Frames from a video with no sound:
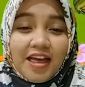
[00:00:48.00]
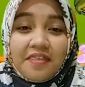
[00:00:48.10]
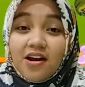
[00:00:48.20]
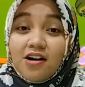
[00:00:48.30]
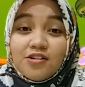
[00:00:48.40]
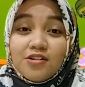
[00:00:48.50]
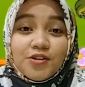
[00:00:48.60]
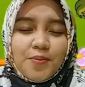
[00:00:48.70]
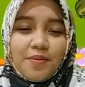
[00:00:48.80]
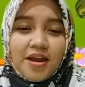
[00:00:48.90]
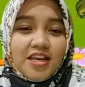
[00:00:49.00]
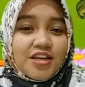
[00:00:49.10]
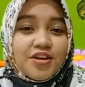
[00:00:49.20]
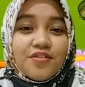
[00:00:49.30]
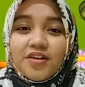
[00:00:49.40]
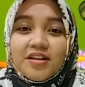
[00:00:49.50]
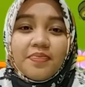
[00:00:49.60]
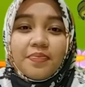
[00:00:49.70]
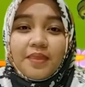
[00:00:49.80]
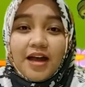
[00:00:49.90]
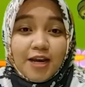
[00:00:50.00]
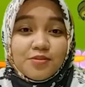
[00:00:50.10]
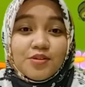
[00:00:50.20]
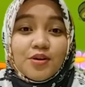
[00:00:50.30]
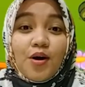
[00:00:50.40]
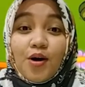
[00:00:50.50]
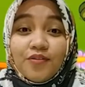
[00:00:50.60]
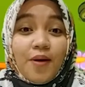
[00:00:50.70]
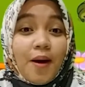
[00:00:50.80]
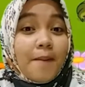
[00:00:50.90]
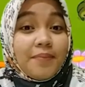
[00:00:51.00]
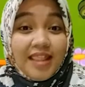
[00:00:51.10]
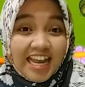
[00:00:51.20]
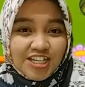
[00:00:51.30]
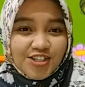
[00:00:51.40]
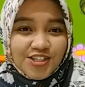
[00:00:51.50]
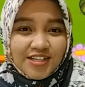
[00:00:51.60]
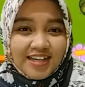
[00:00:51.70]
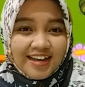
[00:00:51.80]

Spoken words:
There are so many different types of plants.